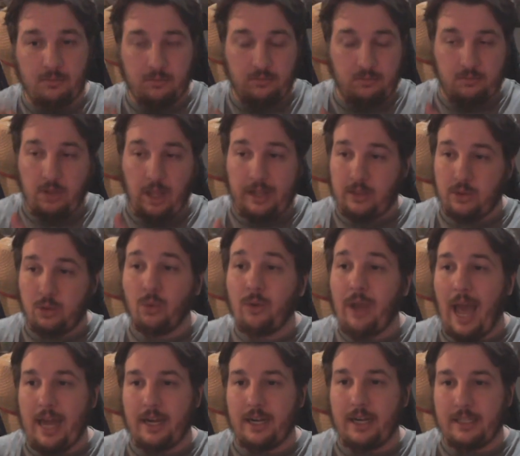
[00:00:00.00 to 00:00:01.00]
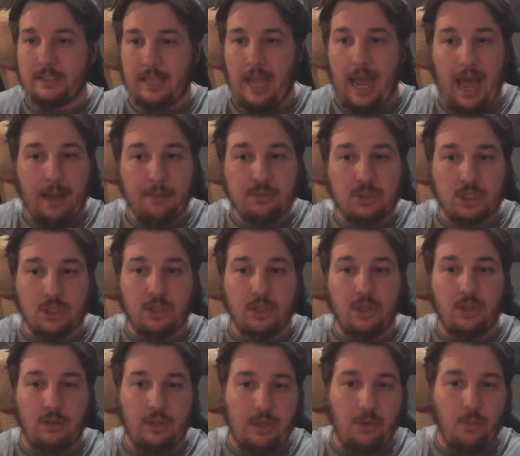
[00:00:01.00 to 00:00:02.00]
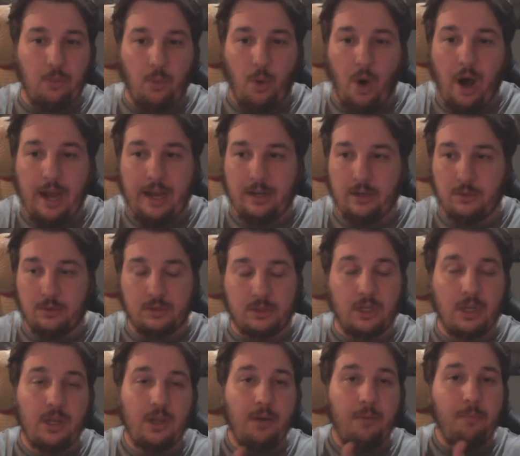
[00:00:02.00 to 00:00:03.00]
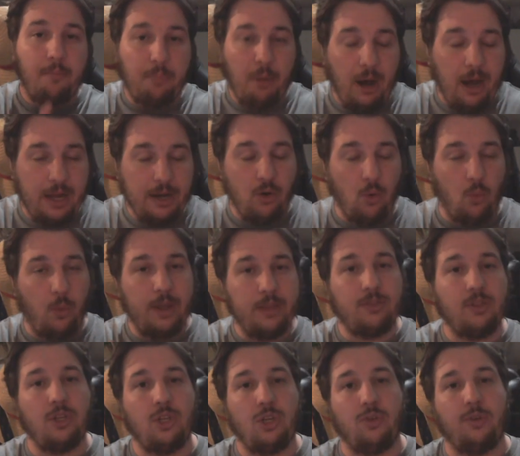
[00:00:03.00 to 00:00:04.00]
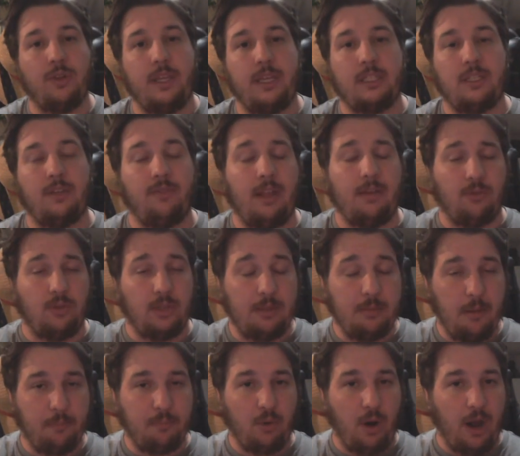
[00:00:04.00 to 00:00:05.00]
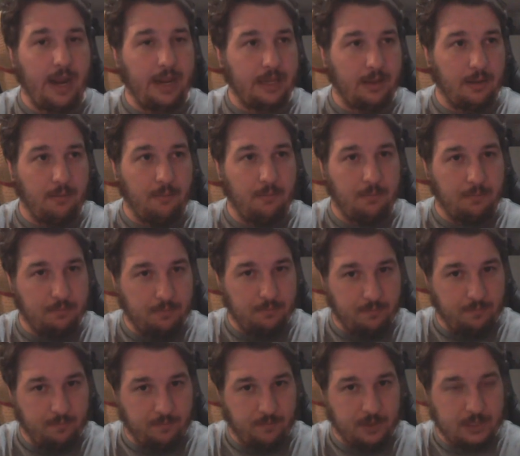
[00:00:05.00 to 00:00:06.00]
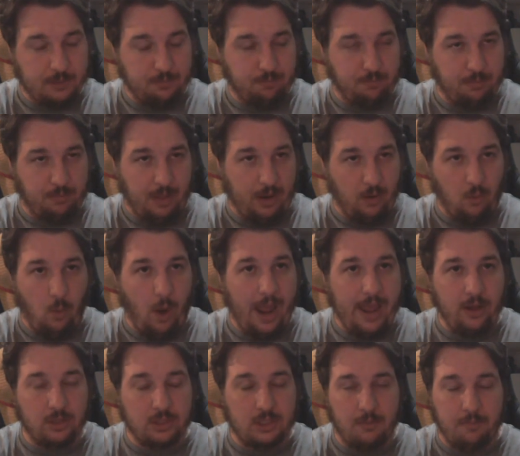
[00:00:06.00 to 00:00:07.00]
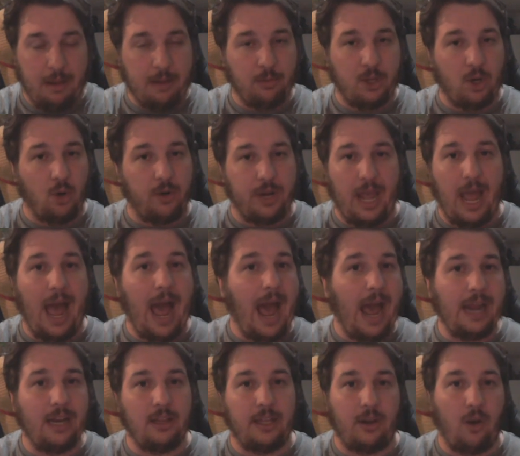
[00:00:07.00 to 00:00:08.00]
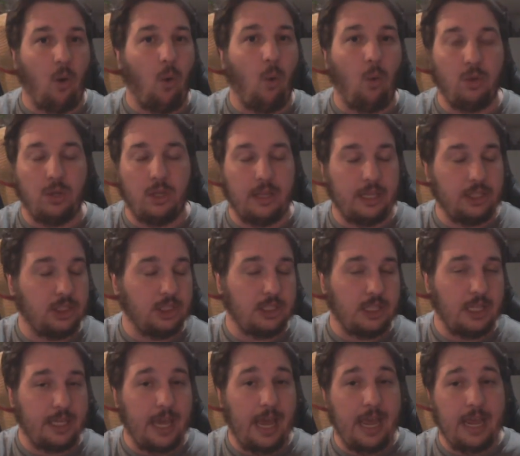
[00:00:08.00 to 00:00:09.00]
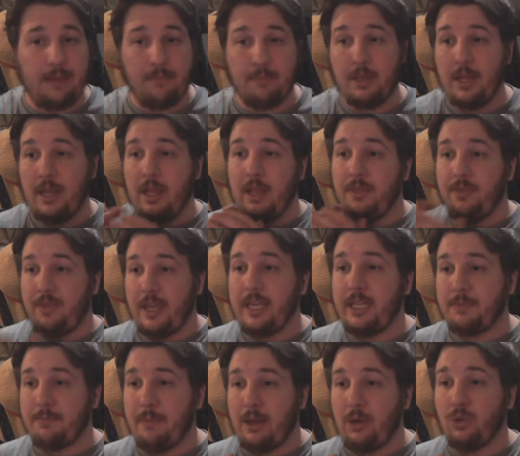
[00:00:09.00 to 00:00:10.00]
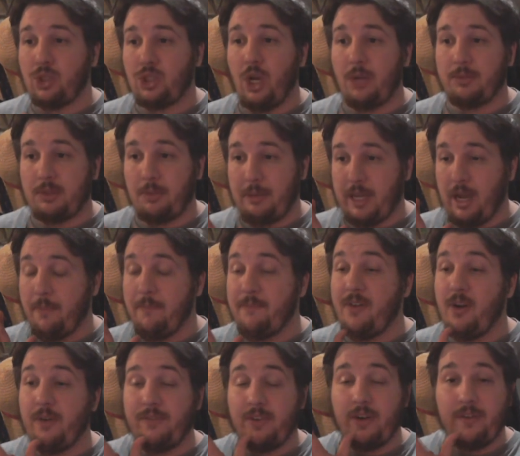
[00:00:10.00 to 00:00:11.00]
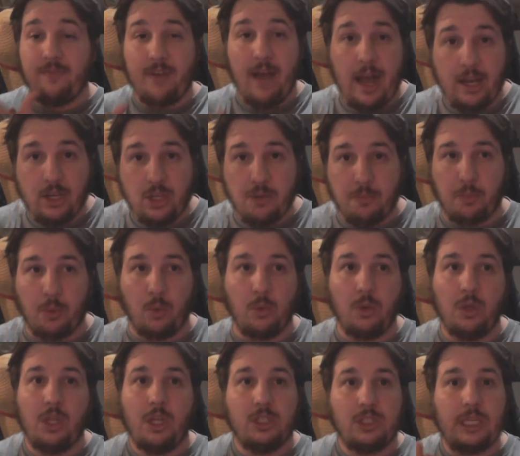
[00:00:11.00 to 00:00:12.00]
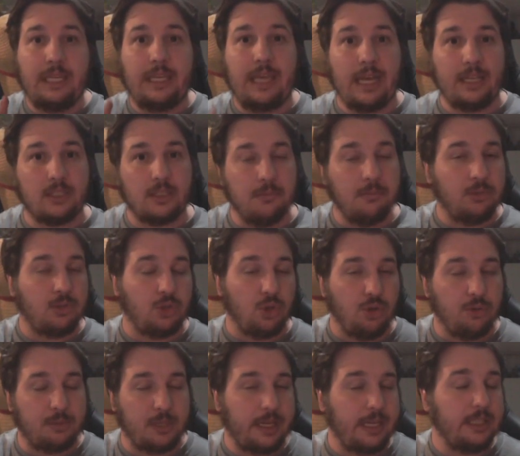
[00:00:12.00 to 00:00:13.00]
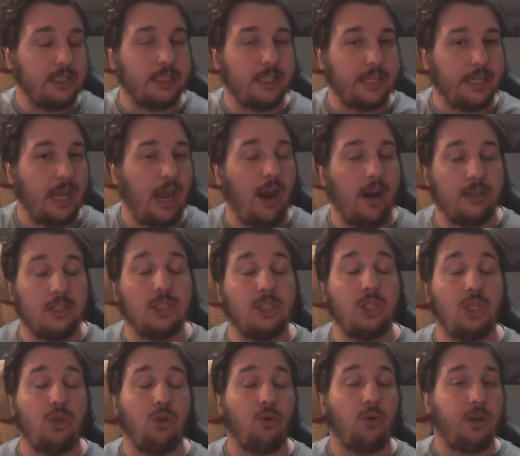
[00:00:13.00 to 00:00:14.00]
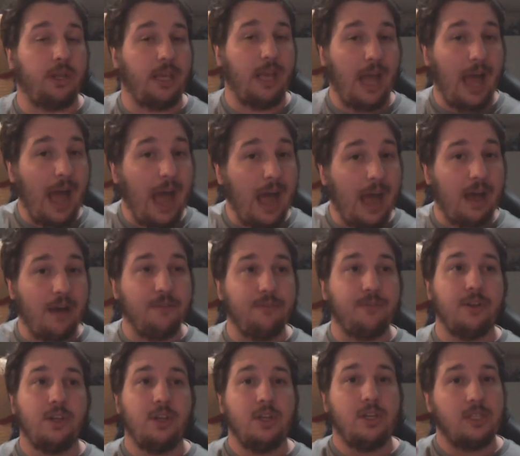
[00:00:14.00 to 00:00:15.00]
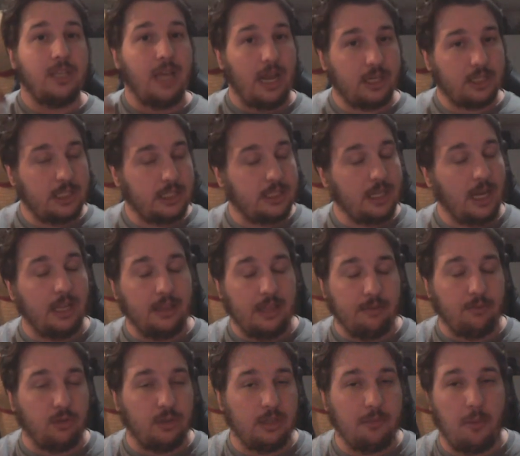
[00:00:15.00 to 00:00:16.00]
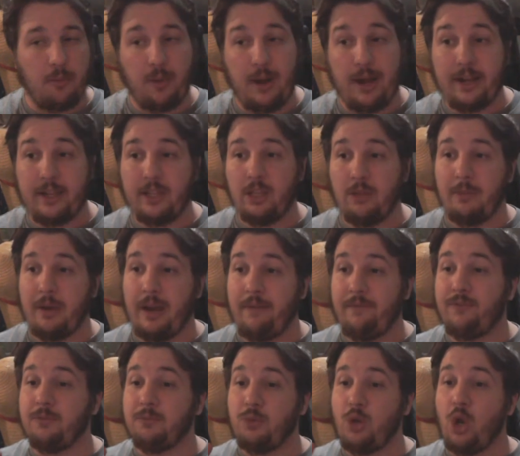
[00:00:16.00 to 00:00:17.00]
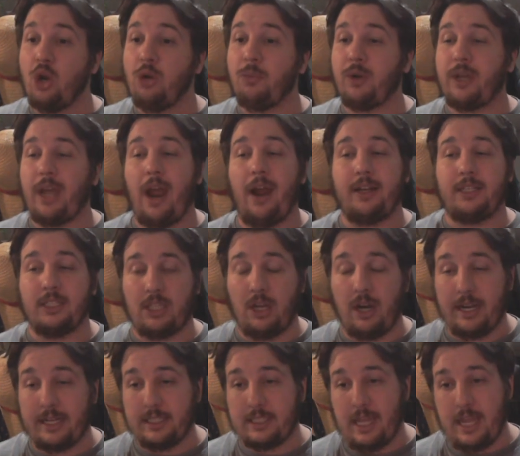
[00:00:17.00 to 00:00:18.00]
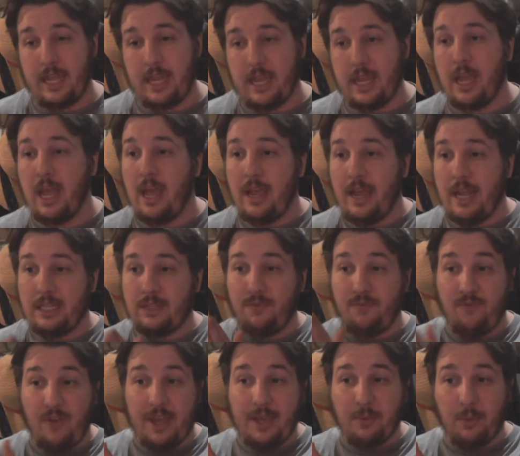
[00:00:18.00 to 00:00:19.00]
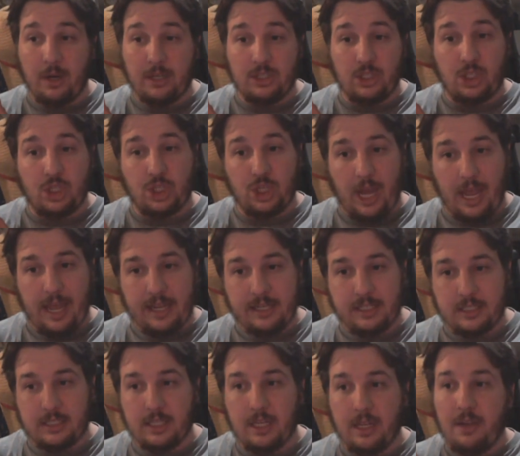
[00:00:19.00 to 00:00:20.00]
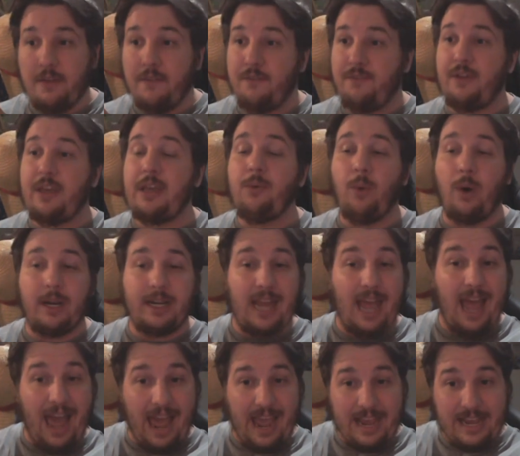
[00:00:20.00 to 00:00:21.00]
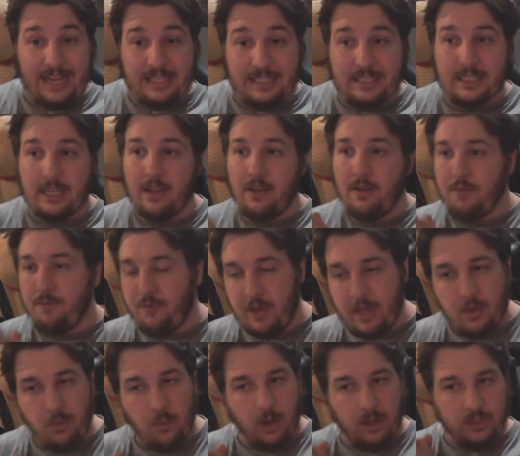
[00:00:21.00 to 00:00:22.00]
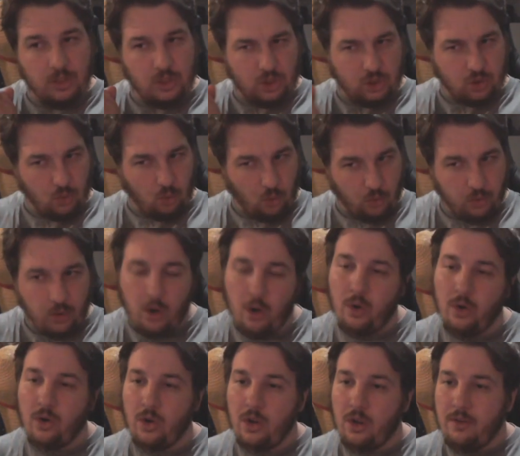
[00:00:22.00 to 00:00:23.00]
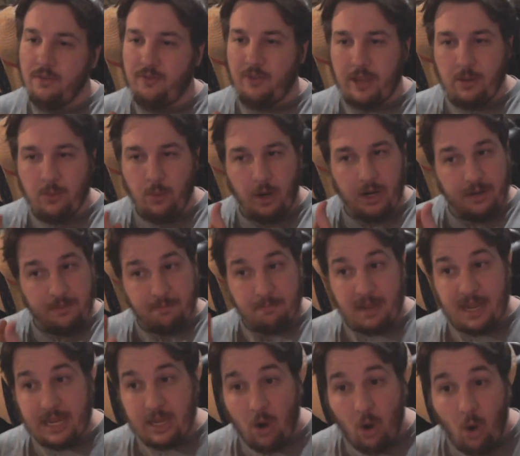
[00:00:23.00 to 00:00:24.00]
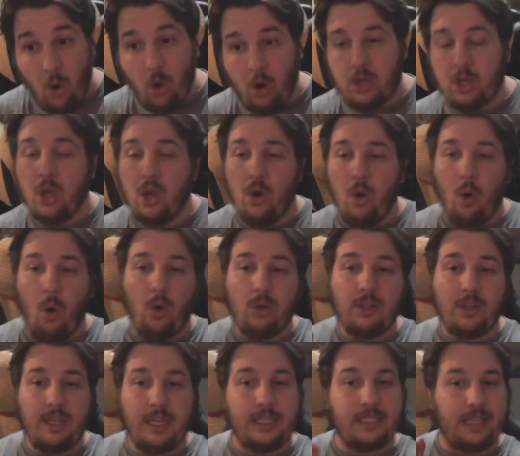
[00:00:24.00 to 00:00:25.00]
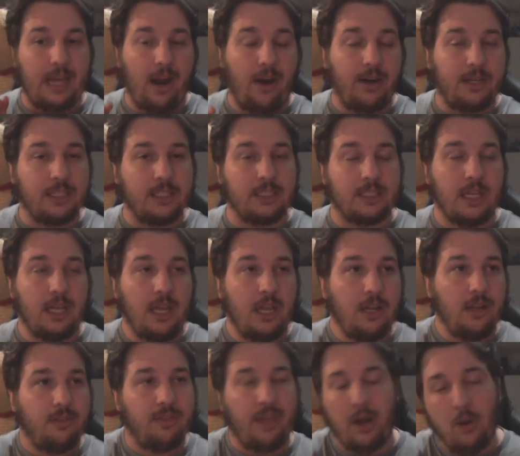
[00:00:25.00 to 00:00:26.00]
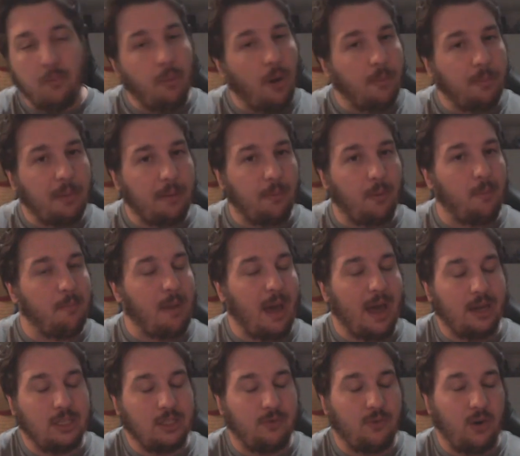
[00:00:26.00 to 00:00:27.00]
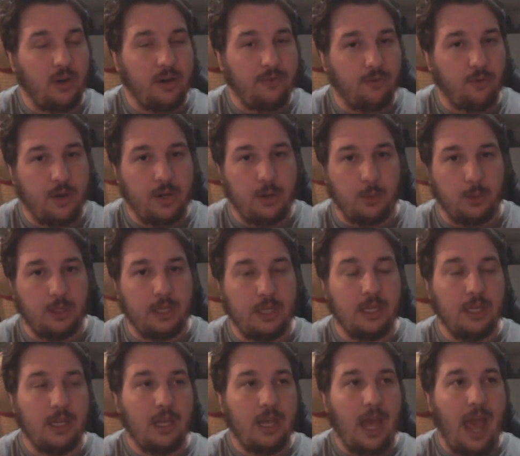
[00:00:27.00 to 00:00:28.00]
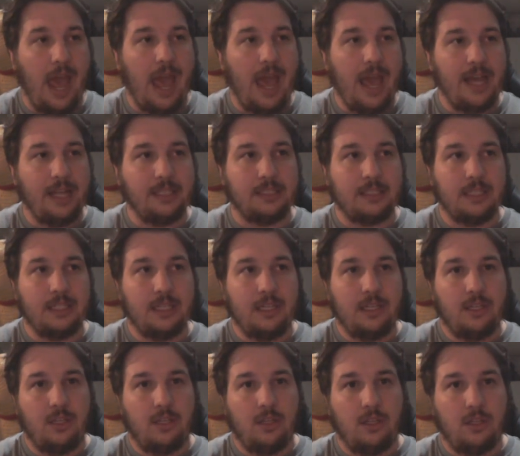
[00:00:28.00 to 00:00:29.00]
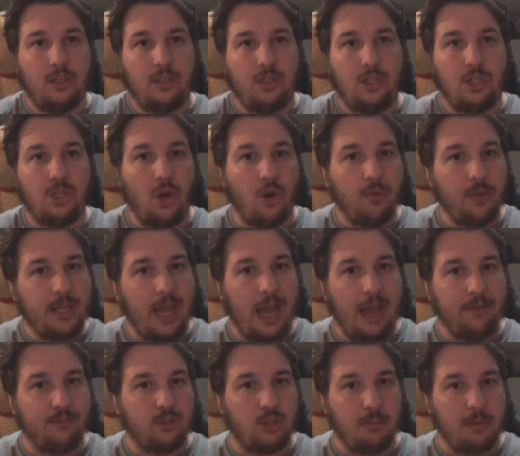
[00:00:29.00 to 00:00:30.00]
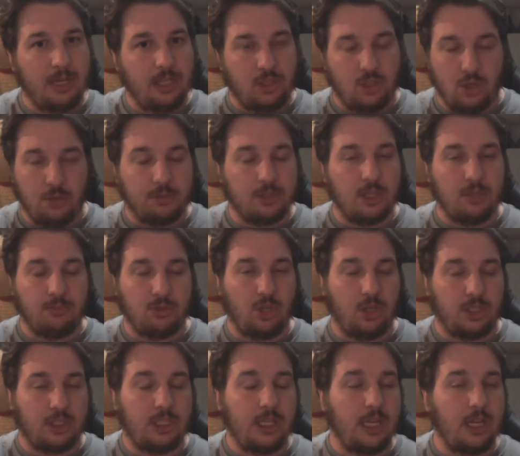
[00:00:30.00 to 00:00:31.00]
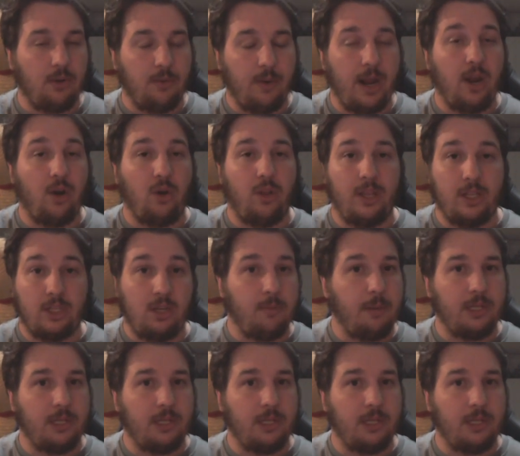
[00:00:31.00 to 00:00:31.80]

like, look at it. It's absolutely wild. But with the new release of Level Limit Break, for, like, whales and people that already had, like, all the legends of the game, these metal shops have become very, very valuable to get some dupes into the characters that you already have to actually start level limit breaking them. And from notable characters that I can see here is V one Shanks, V one Ace, V one Zoro, V one Mihawk. All of these characters, they don't pop up on banners very frequently. And you don't really have too many dupes of them sort of sitting around unless you've been